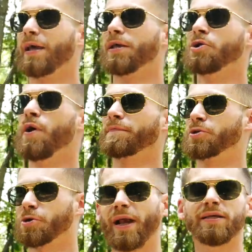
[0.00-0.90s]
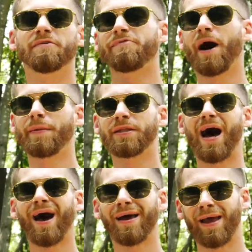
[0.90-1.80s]
you have to train to find the
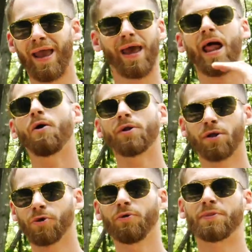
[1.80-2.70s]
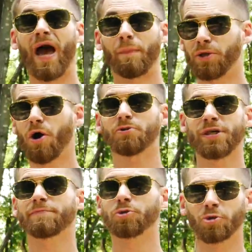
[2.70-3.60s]
dot, and I would agree with that, but you also
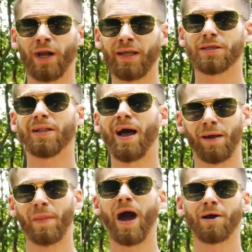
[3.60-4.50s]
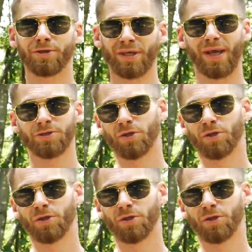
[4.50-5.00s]
have to train to line up the iron sights.